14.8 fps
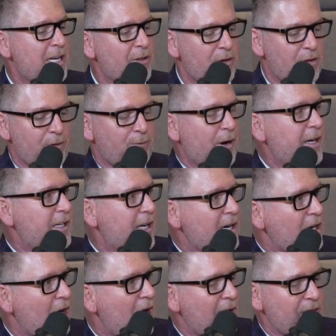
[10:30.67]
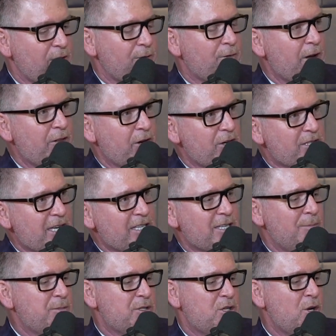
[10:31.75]
either they're afraid to get caught, they're afraid they're going to say
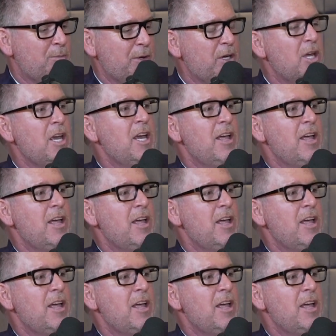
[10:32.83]
something stupid.